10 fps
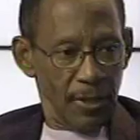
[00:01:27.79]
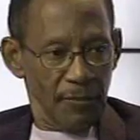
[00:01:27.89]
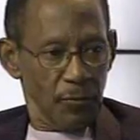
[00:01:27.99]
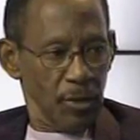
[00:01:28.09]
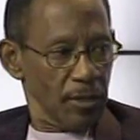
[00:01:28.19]
if
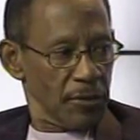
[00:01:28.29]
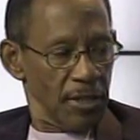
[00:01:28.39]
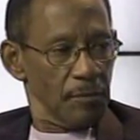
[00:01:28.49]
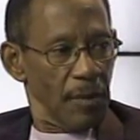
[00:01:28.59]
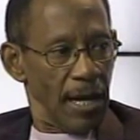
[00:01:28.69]
we can
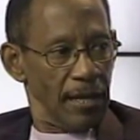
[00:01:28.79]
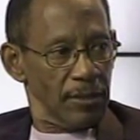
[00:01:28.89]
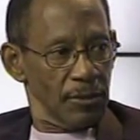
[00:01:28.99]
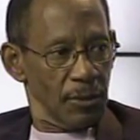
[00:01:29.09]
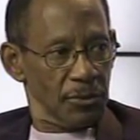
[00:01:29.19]
think back,
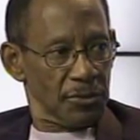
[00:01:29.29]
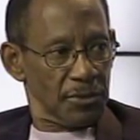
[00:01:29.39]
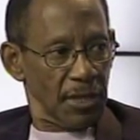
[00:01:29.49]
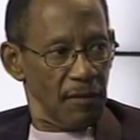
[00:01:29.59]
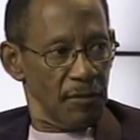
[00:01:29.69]
you know,
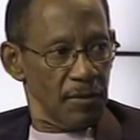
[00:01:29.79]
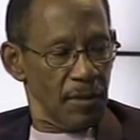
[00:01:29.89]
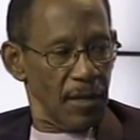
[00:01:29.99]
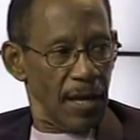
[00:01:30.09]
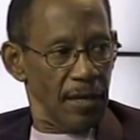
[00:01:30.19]
seven
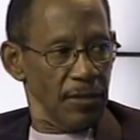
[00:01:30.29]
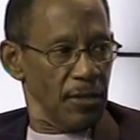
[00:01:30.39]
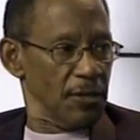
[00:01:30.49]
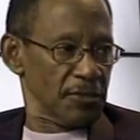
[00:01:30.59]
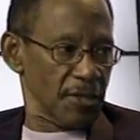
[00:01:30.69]
eight
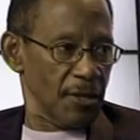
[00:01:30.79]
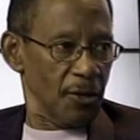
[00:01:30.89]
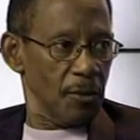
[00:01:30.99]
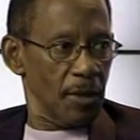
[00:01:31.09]
years ago.